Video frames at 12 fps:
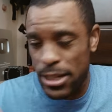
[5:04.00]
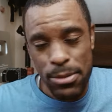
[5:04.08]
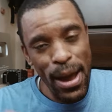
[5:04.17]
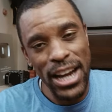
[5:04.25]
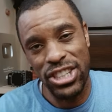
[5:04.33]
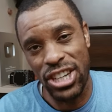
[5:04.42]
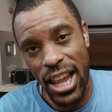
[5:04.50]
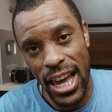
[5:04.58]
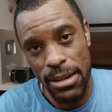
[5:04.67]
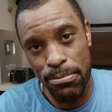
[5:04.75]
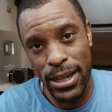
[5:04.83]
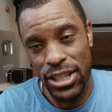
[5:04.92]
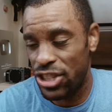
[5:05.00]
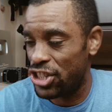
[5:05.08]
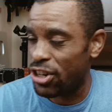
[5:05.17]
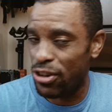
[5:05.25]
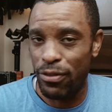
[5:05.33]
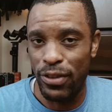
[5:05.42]
smash the like button,
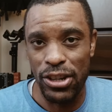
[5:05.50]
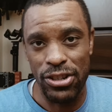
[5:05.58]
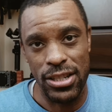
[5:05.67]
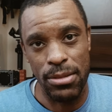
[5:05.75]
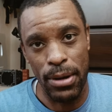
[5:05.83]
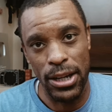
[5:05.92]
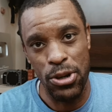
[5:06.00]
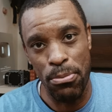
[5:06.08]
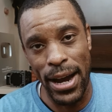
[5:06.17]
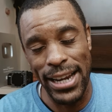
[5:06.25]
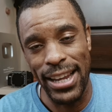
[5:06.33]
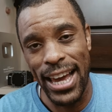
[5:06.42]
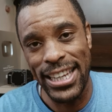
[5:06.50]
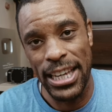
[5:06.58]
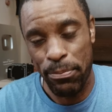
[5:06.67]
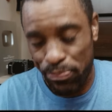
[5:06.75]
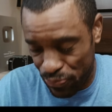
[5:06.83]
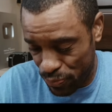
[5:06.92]
share the video to somebody who might like it.